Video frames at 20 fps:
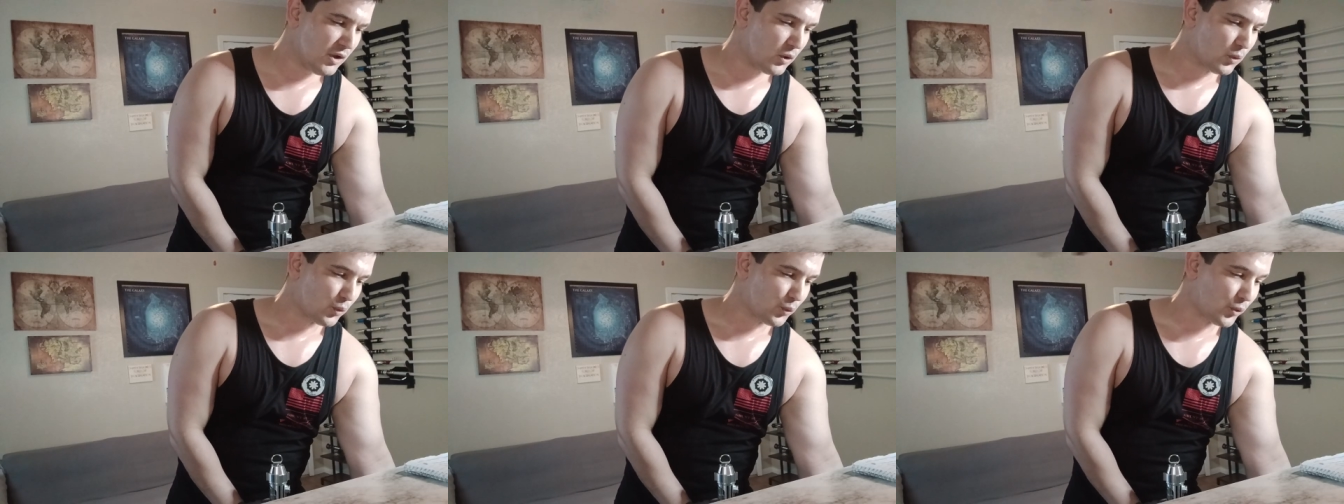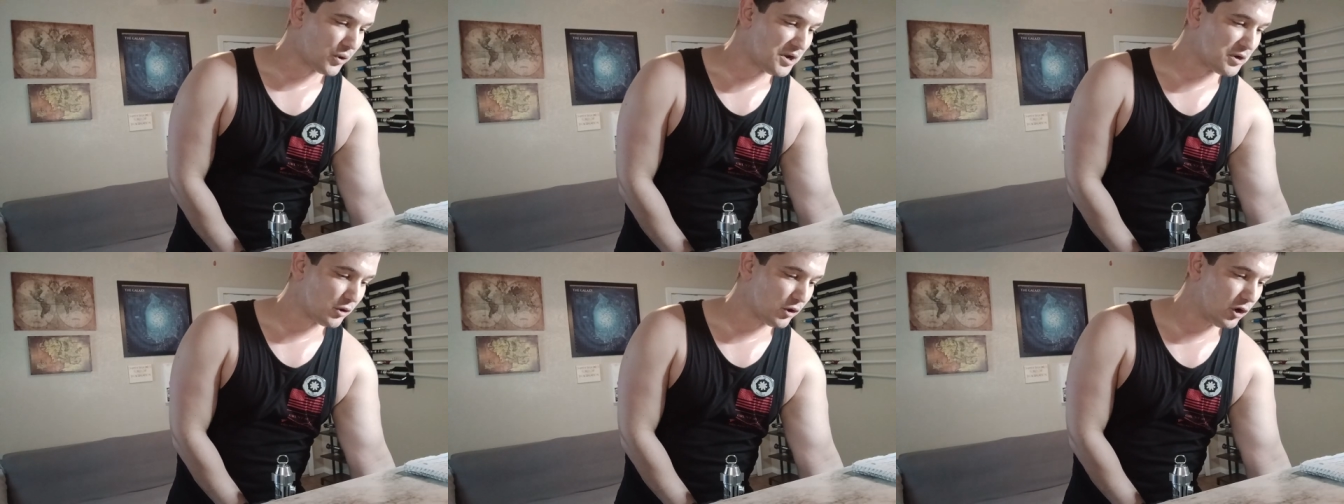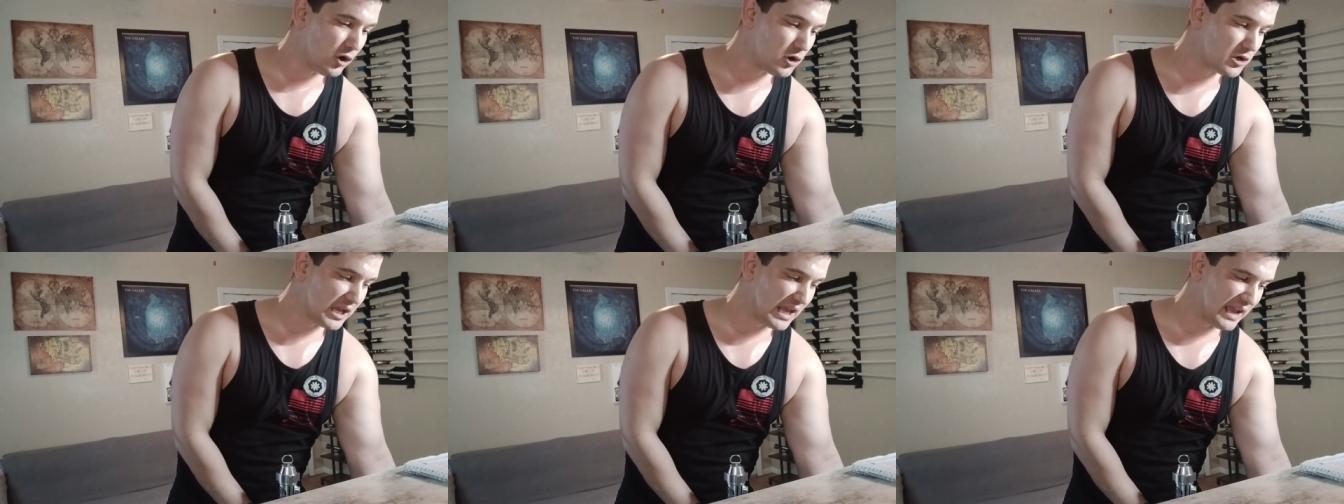rear
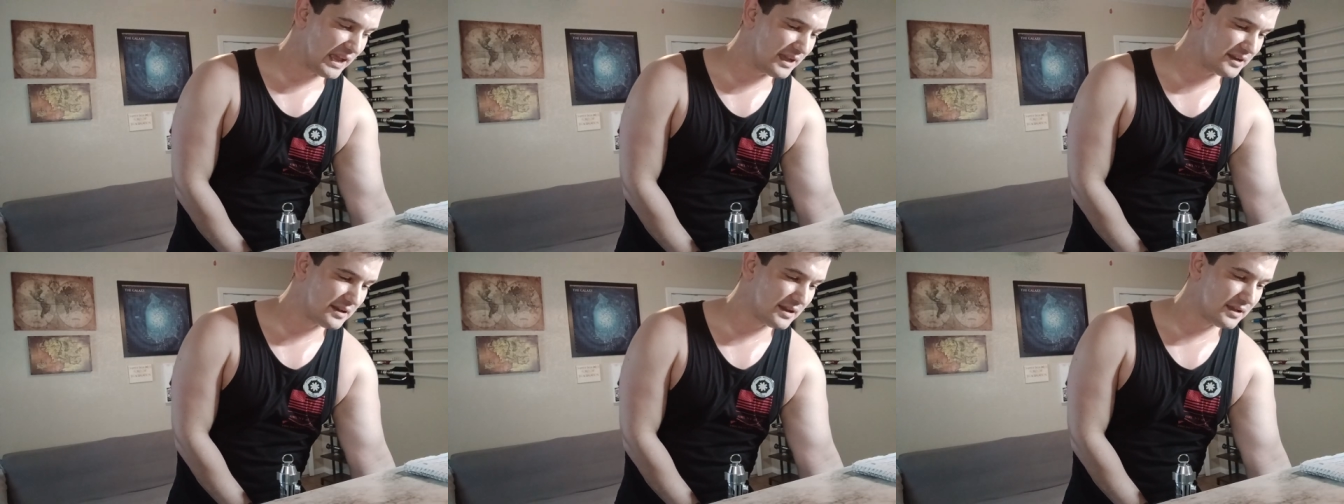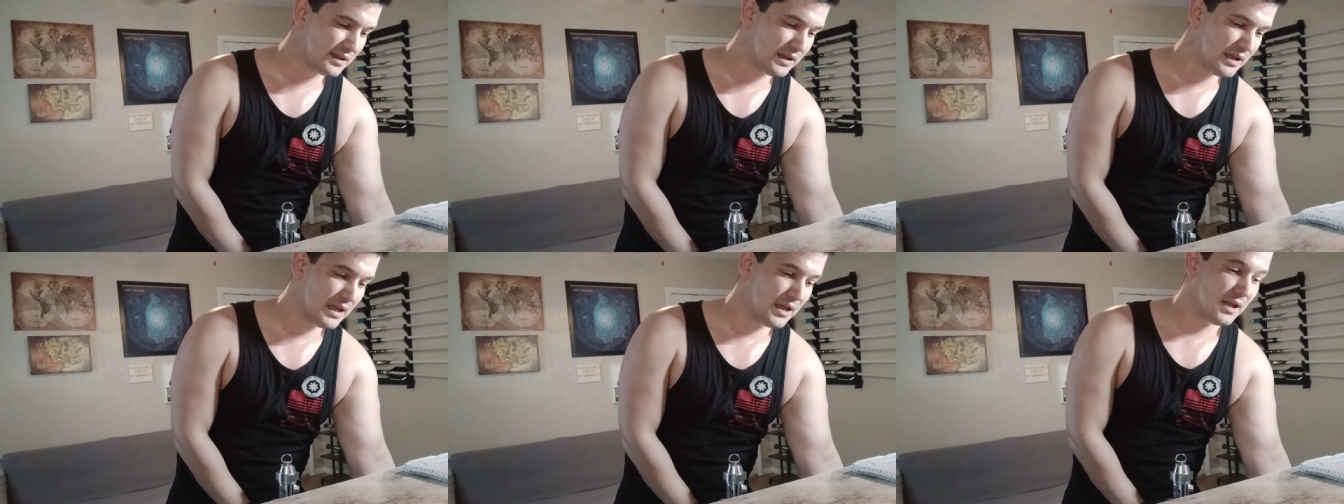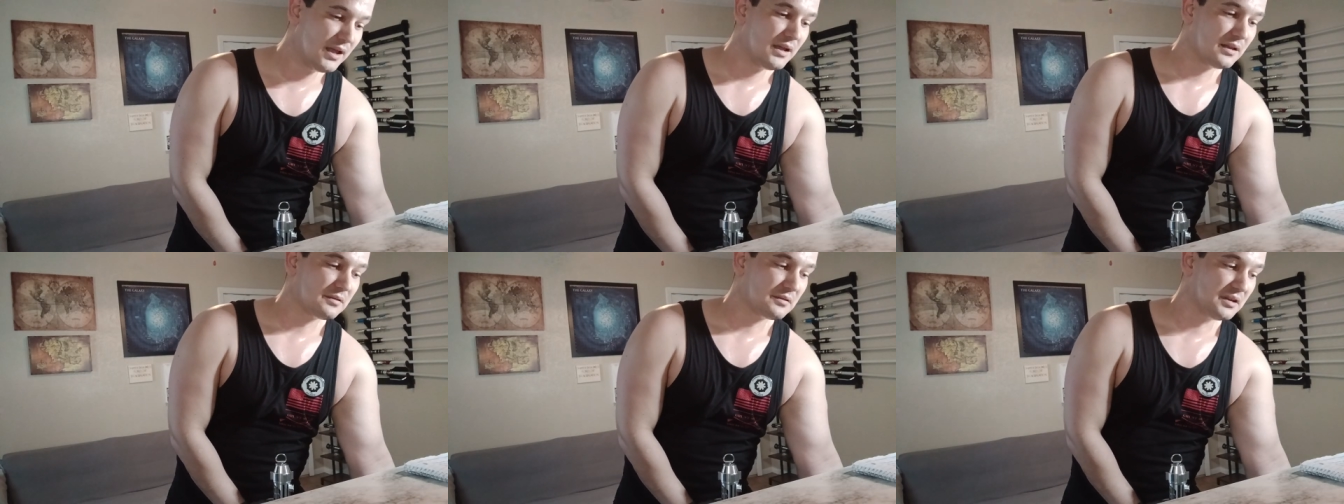hook head,
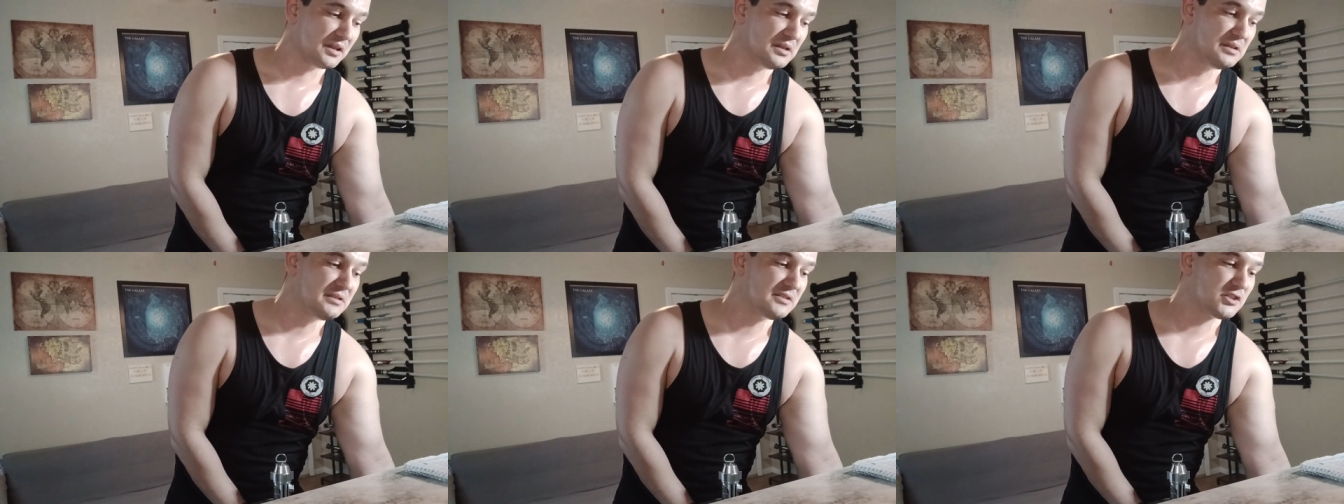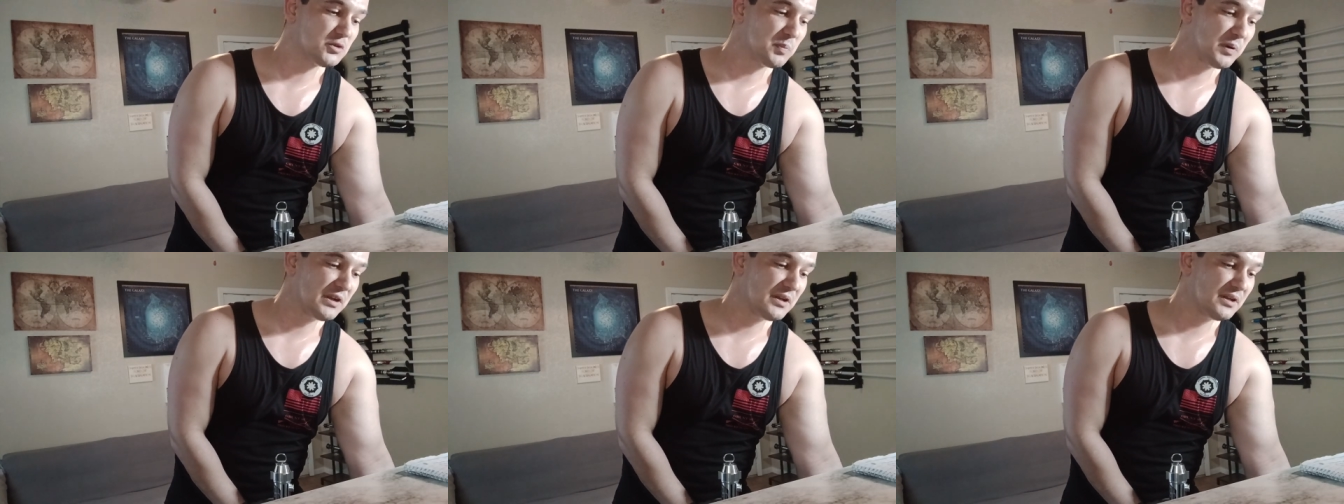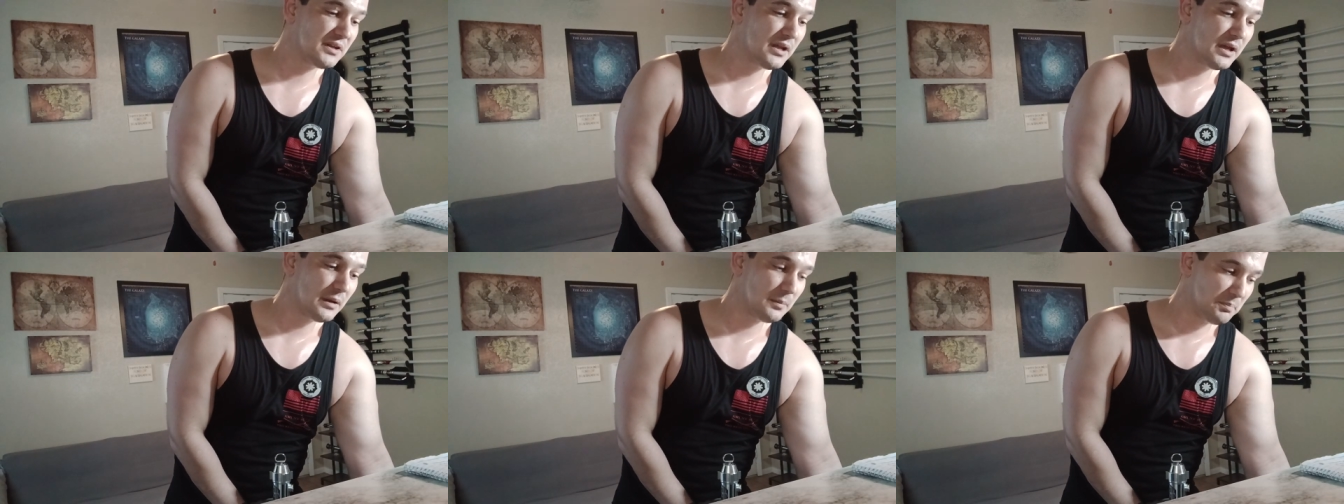lead
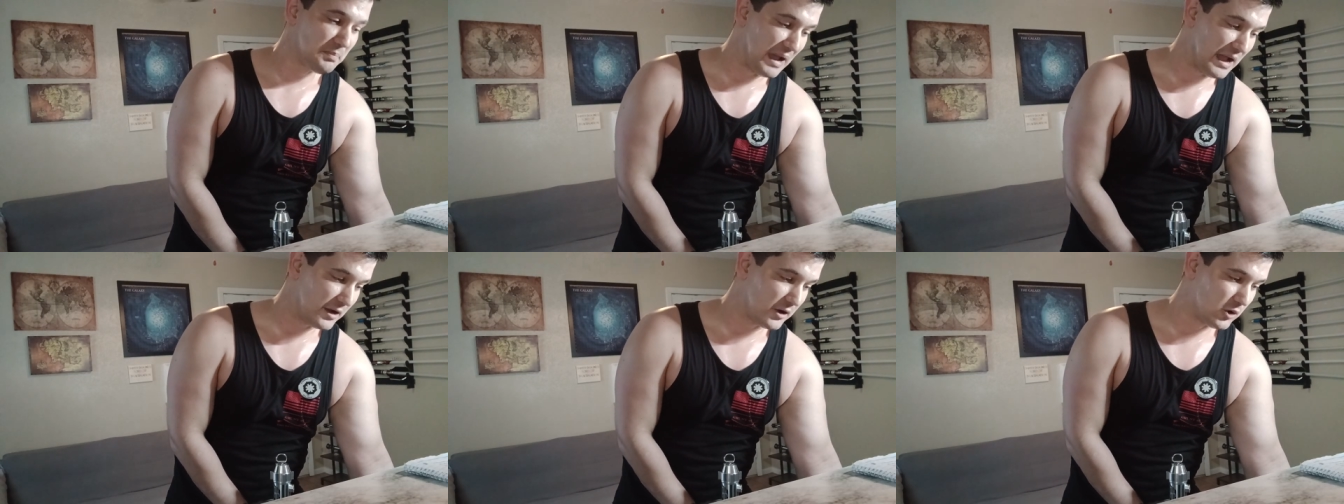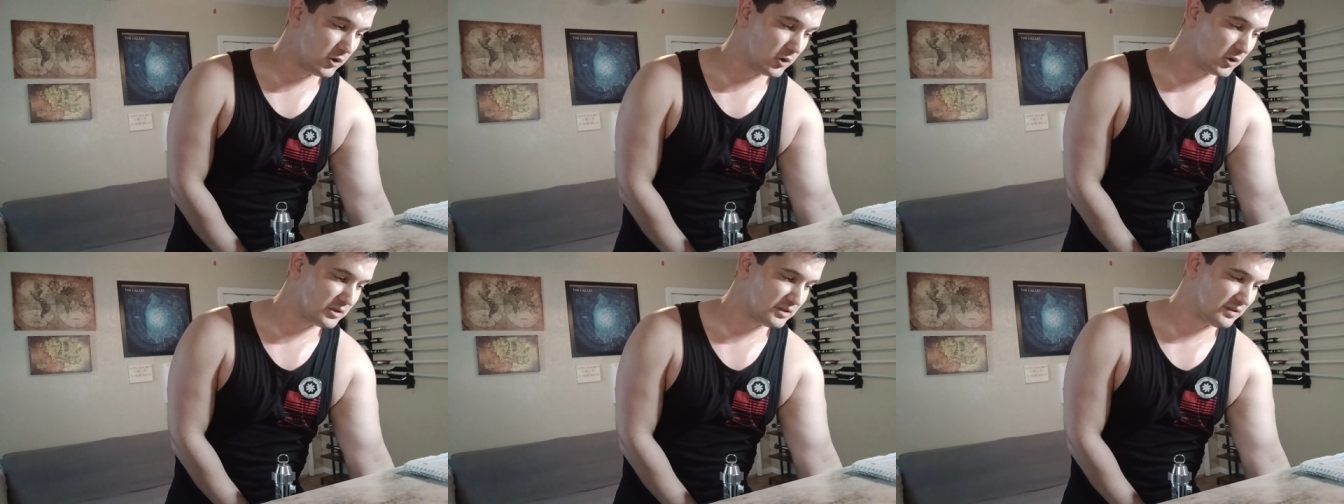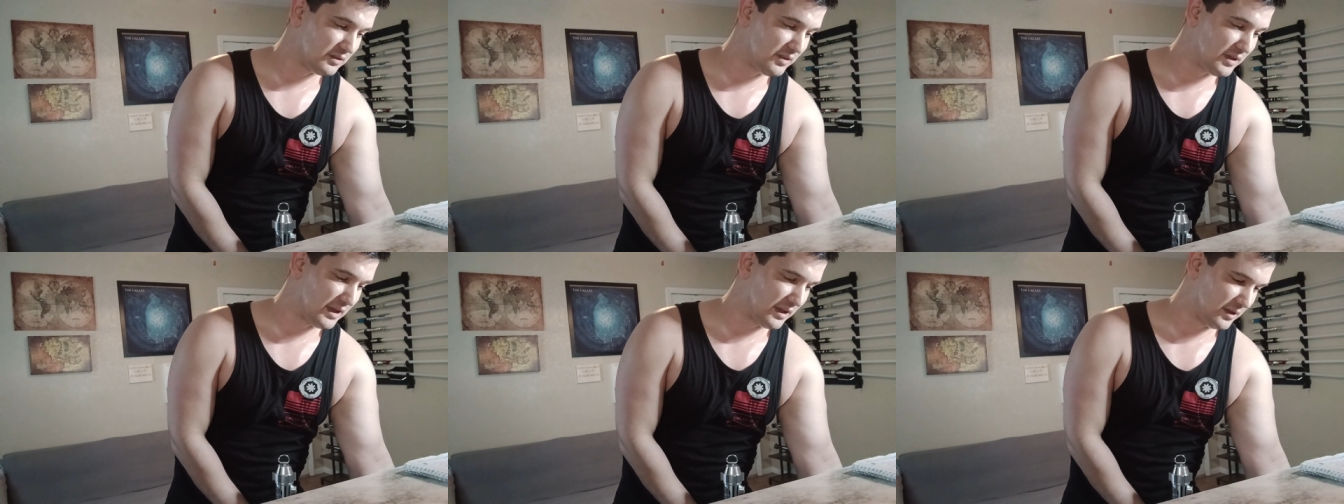spin, back hook
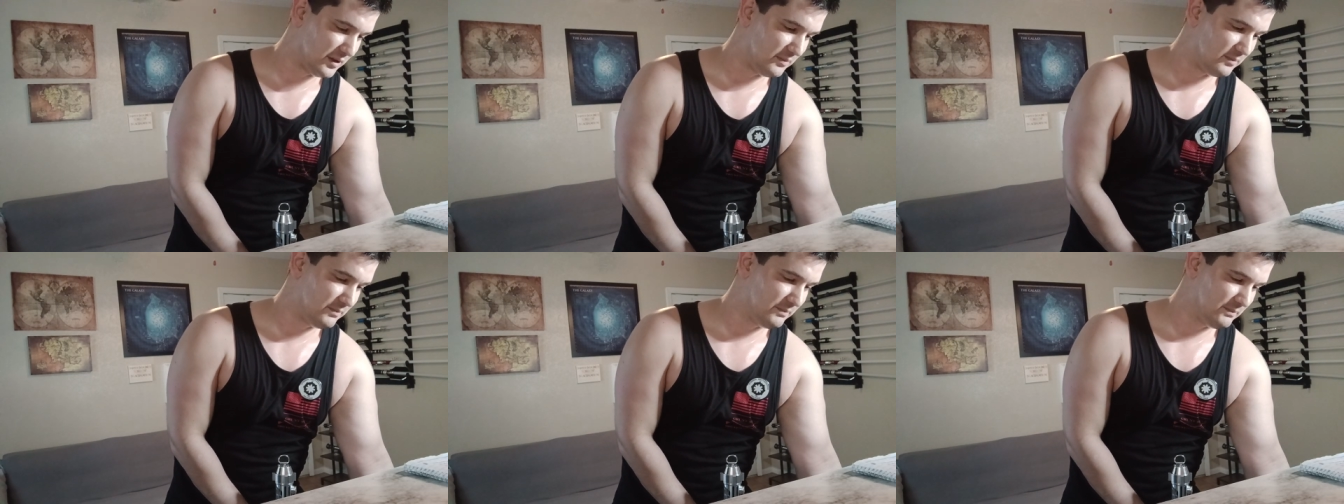to the head.